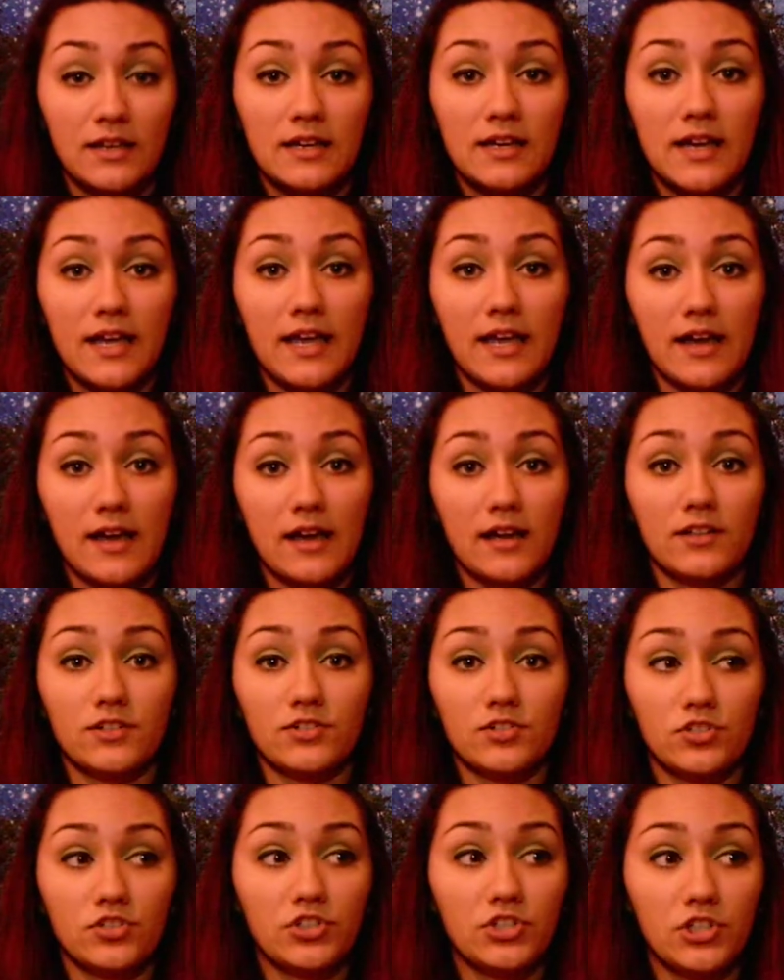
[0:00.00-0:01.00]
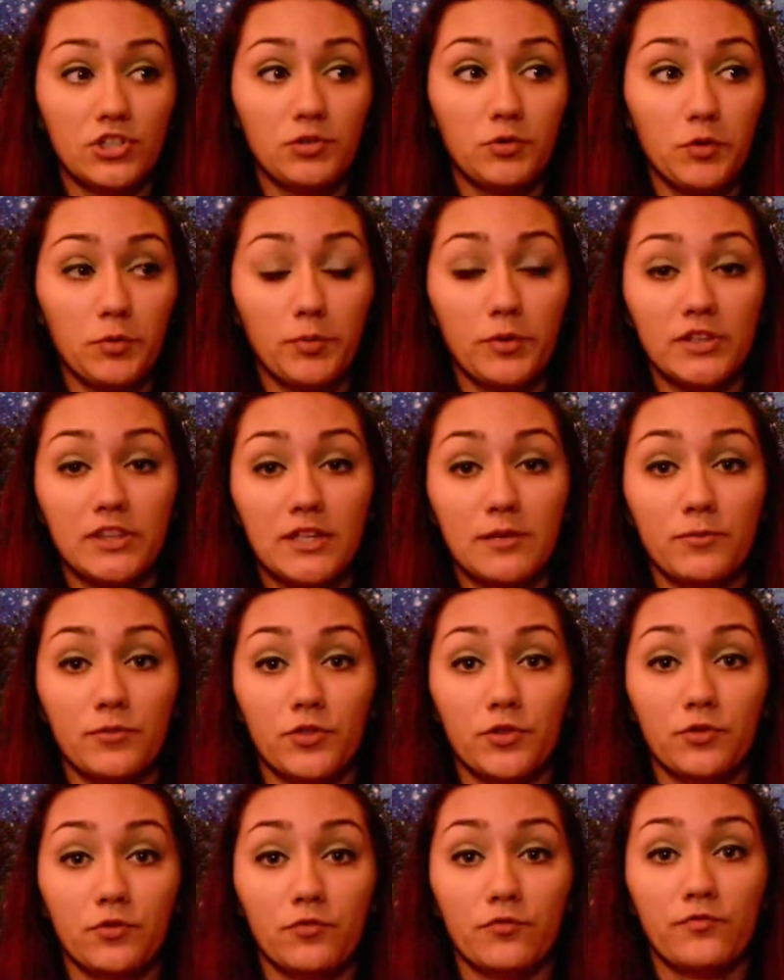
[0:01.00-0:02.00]
And she would put them
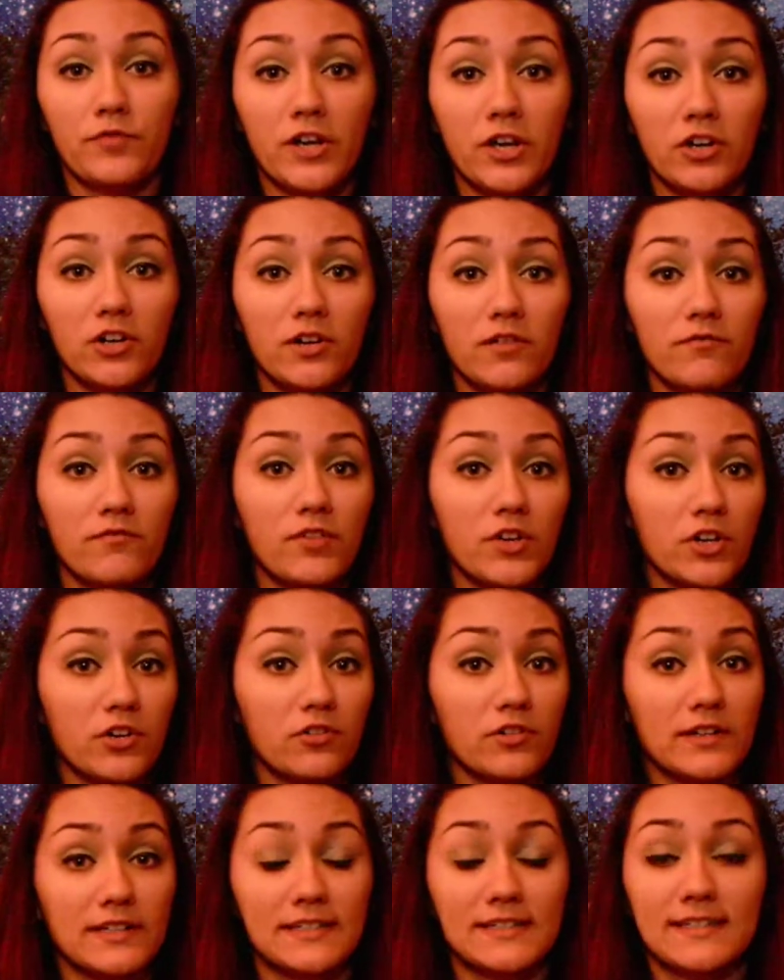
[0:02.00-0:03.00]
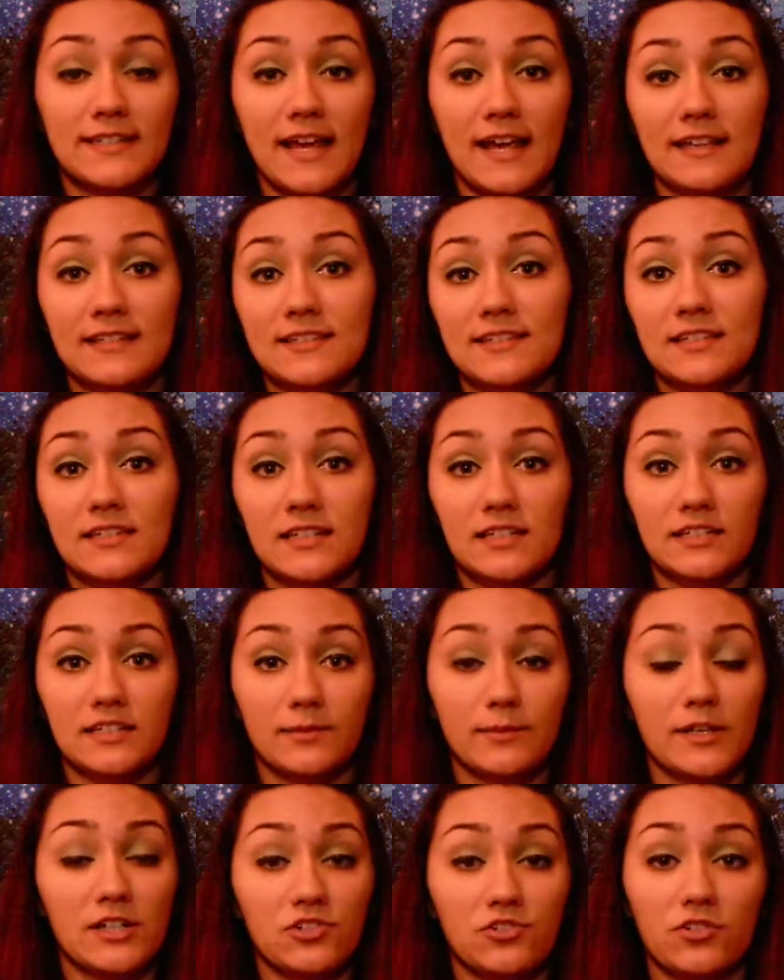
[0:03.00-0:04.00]
through very vigorous testing to
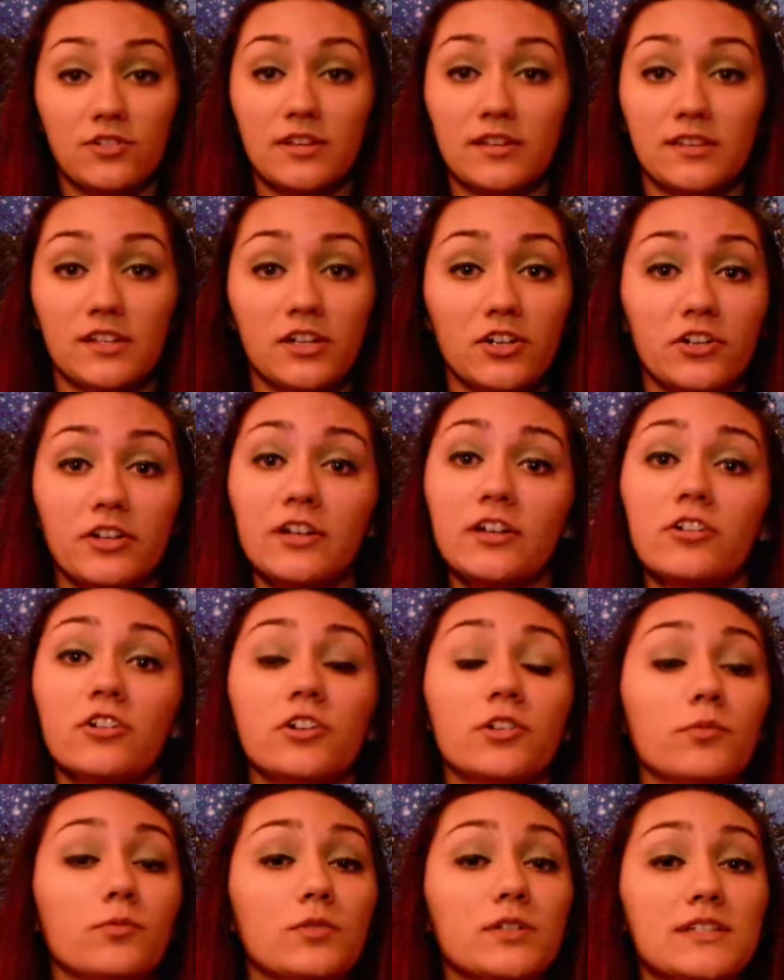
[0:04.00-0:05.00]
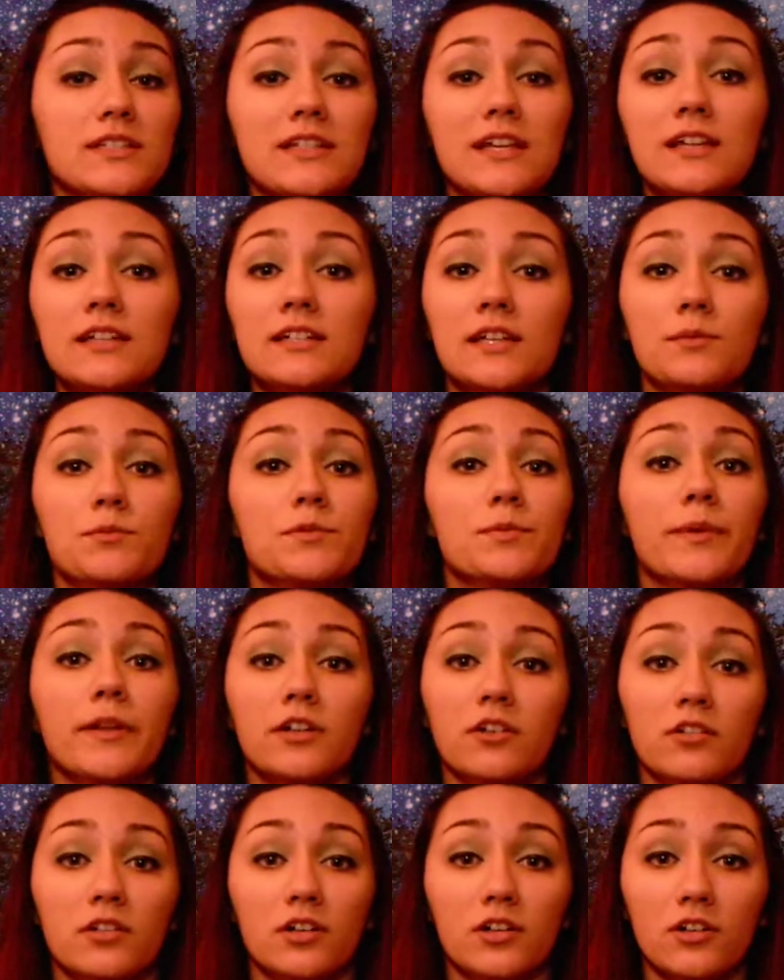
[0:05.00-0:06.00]
make sure that their hearing was 10 times better
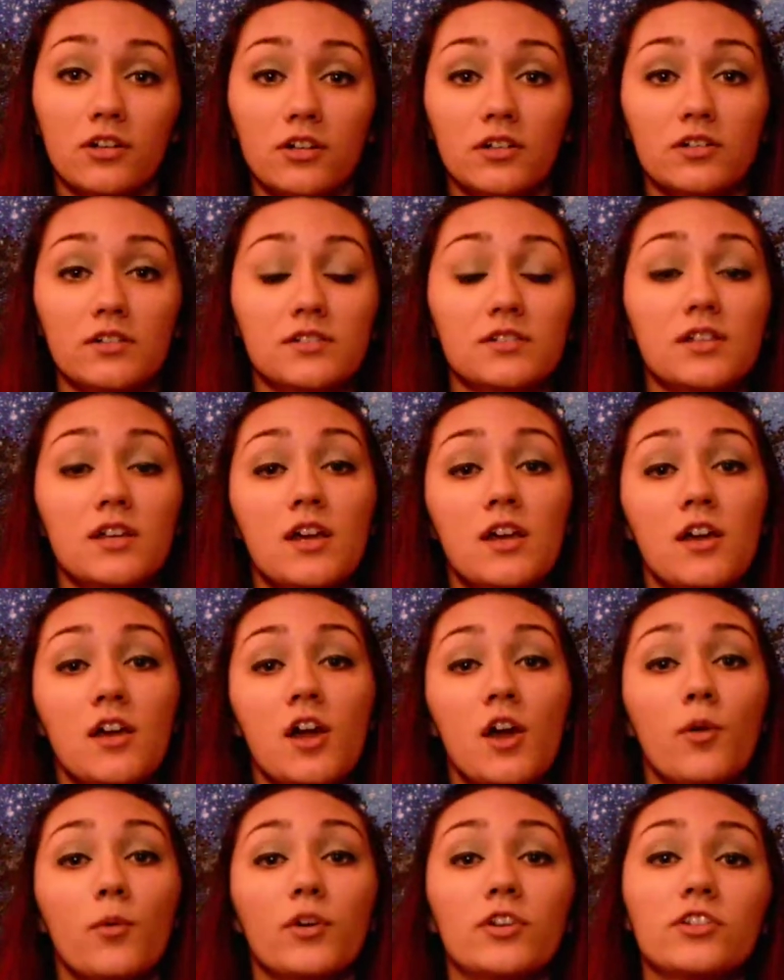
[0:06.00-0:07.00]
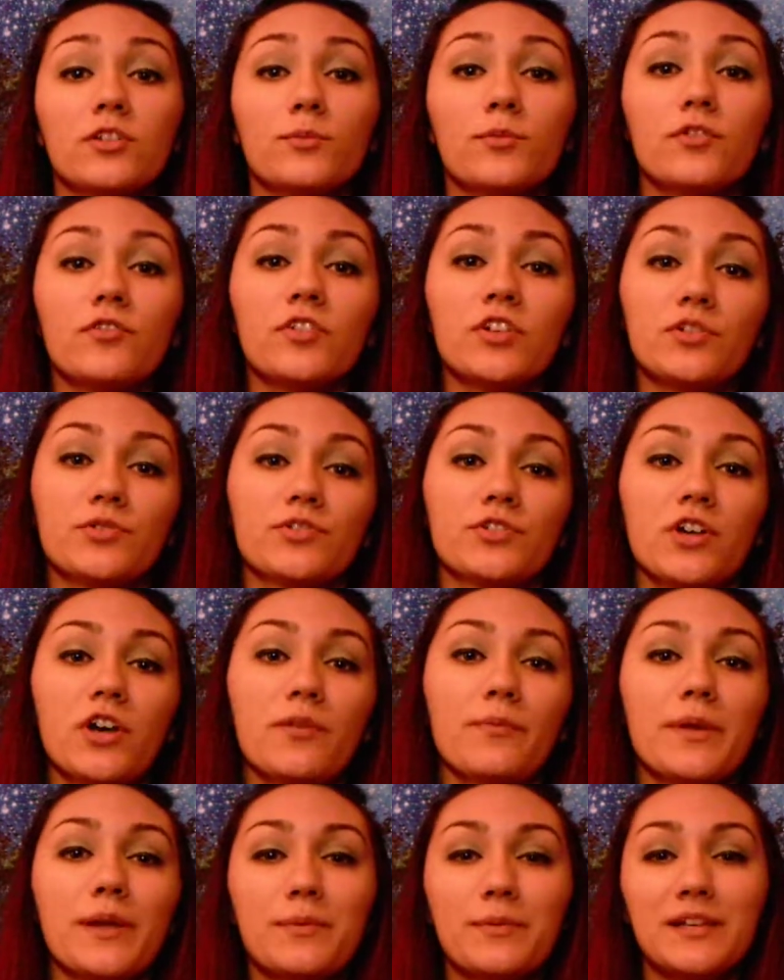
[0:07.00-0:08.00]
than hers, where in the movie you saw
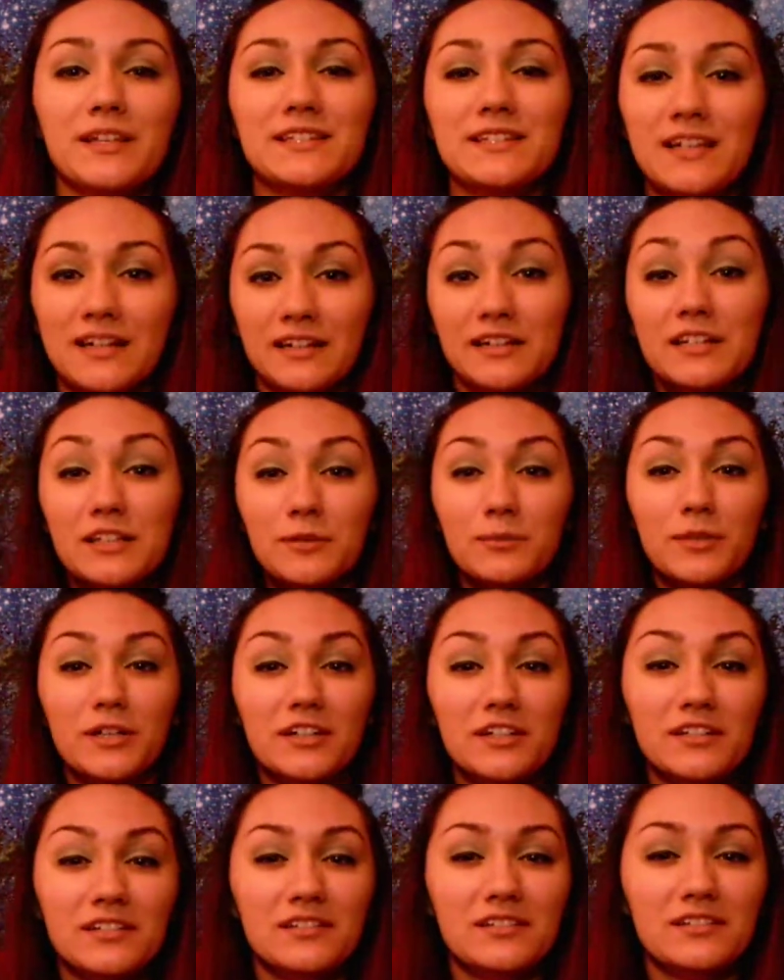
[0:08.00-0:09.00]
maybe a tiny bit,